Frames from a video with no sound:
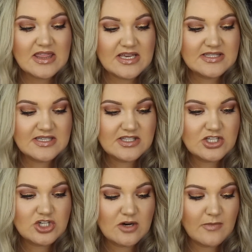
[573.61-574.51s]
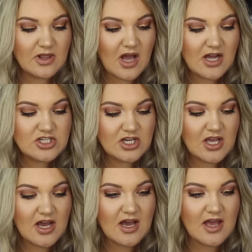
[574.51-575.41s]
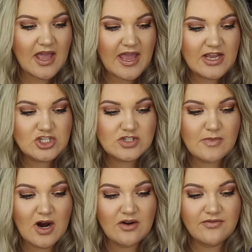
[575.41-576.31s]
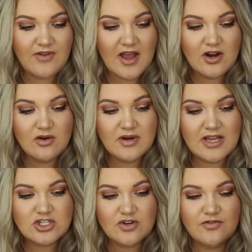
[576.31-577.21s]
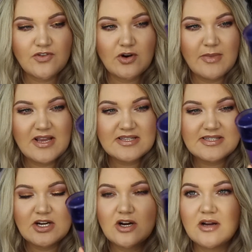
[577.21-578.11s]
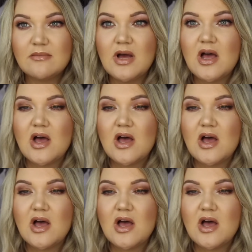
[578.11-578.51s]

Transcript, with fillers: This is the Dermalogica Age Smart Phyto Nature Firming Serum.